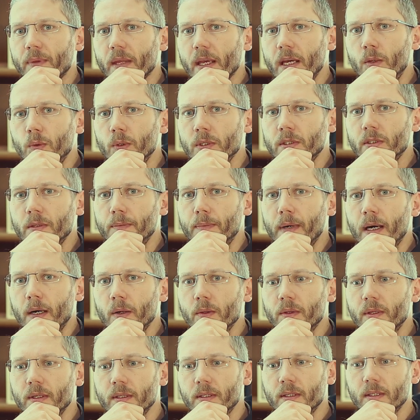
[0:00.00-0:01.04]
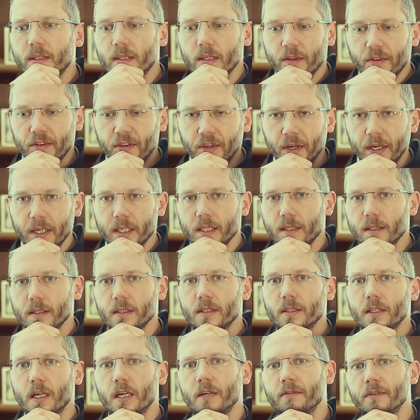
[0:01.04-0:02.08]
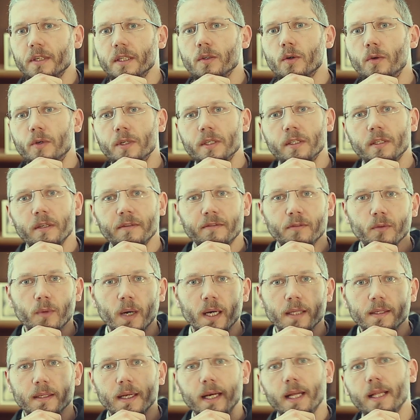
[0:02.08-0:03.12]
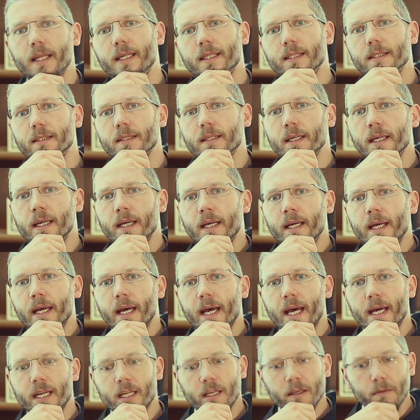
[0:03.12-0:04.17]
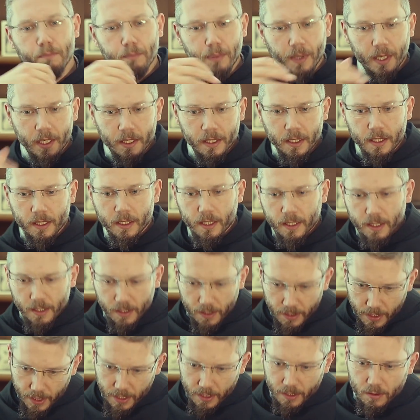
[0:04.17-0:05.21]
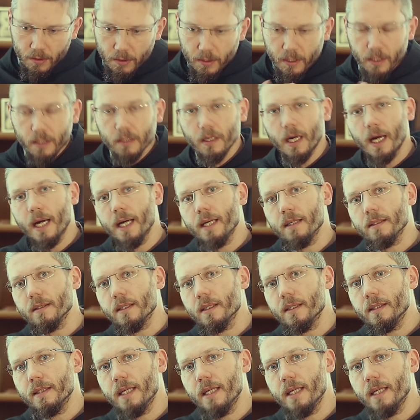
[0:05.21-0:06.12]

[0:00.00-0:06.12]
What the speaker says: It was about this third servant who received 1 talent, and he buried it into the ground.